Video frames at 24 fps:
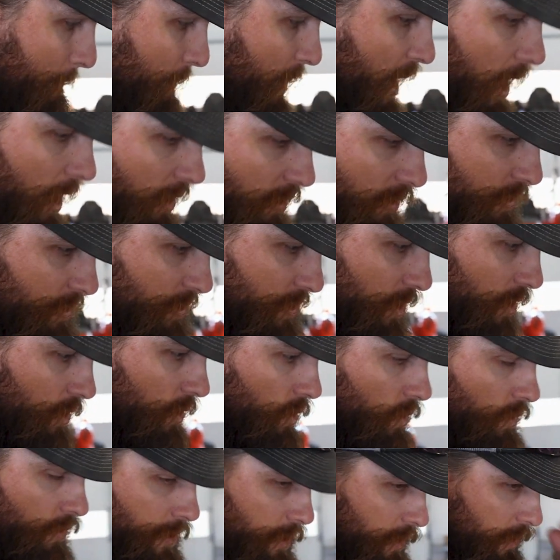model,
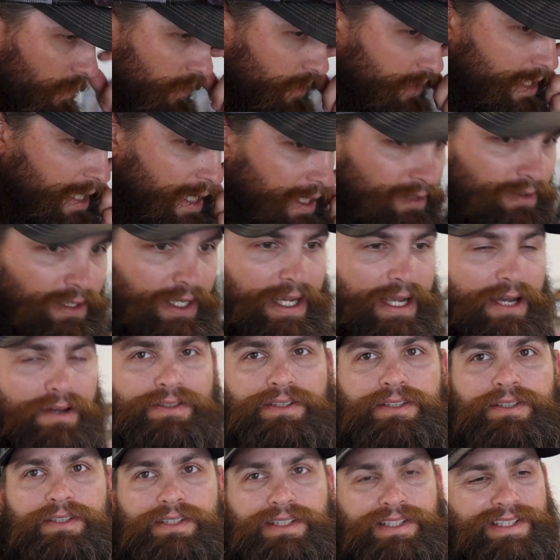so the deck
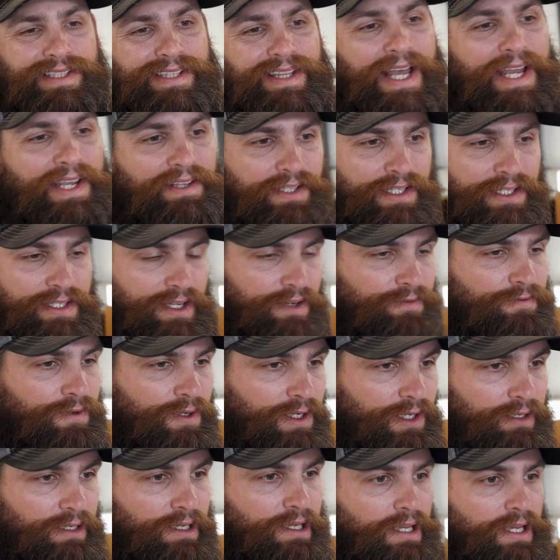layout's slightly
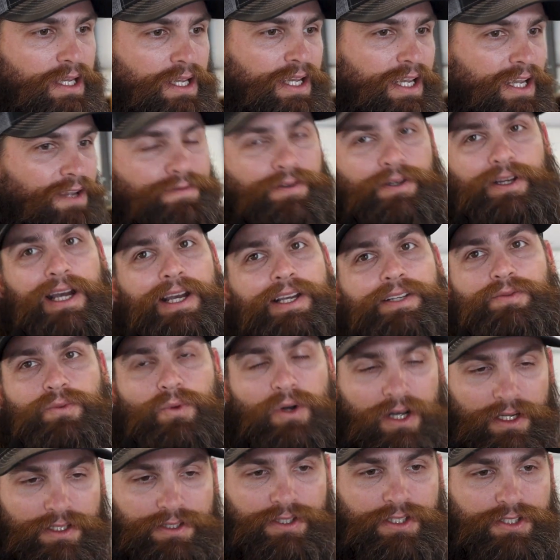different. If you guys
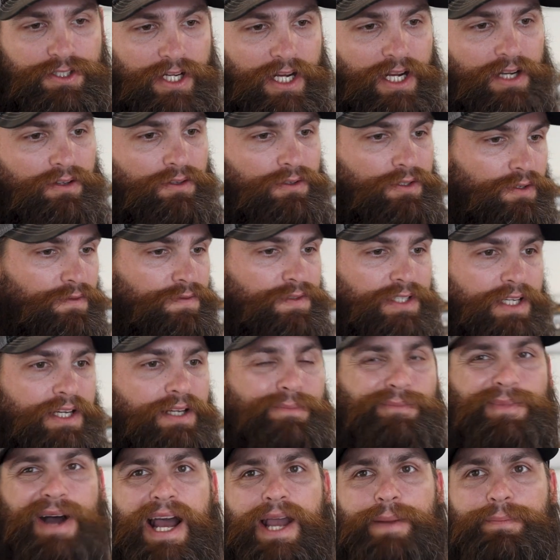watch the channel, you've
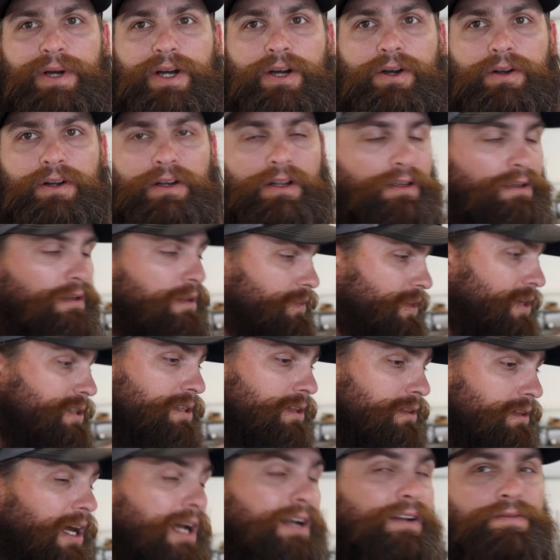seen my boat. There's
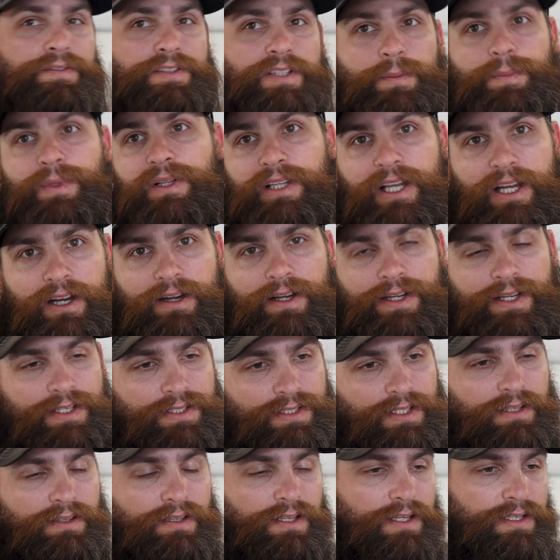a lot of
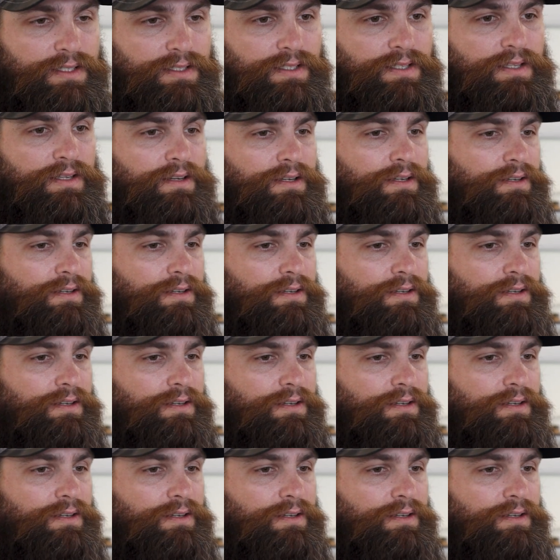similarities in this.